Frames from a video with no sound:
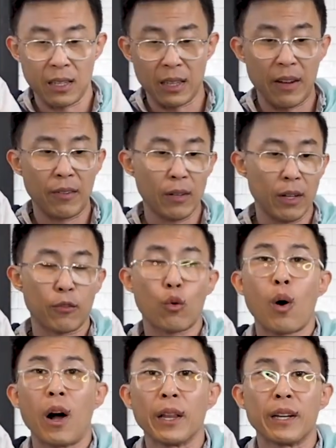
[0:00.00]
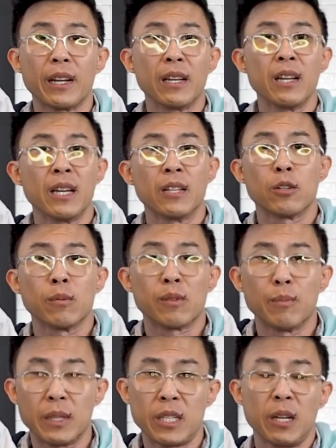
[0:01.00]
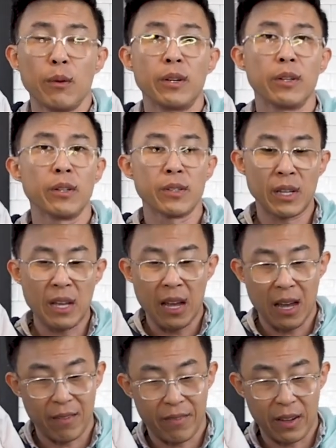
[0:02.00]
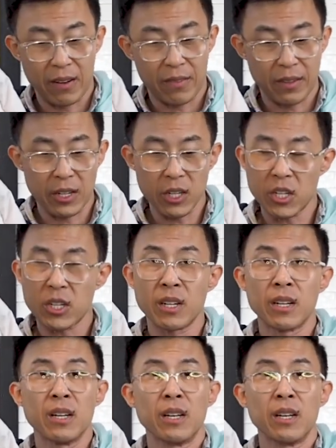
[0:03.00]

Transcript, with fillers: level of quality in terms of materials and fit and finish,